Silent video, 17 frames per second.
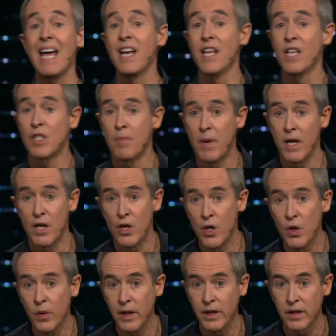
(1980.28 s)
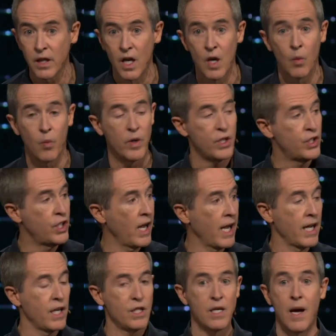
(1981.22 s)
and his men knew it would
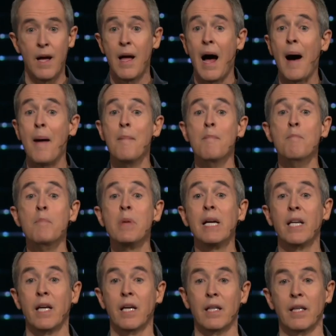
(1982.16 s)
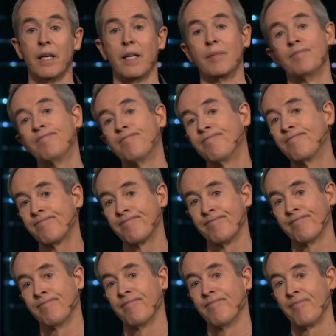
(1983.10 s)
change immediately.
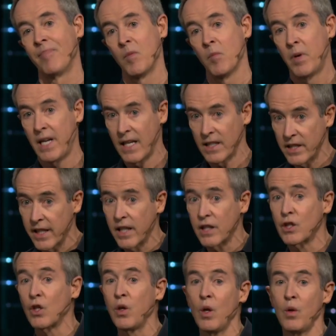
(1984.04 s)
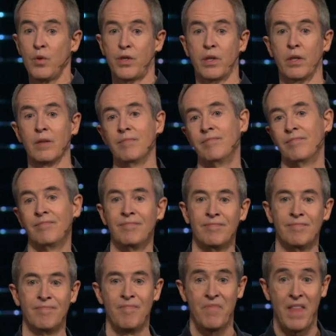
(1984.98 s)
But as he gets closer,
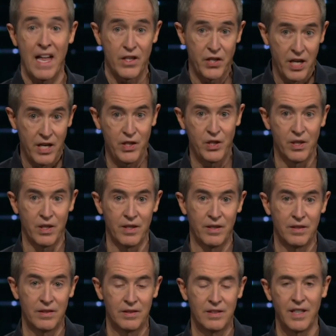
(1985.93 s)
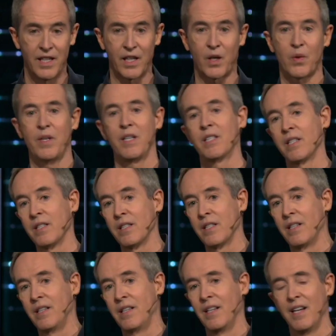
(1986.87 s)
that tension increases.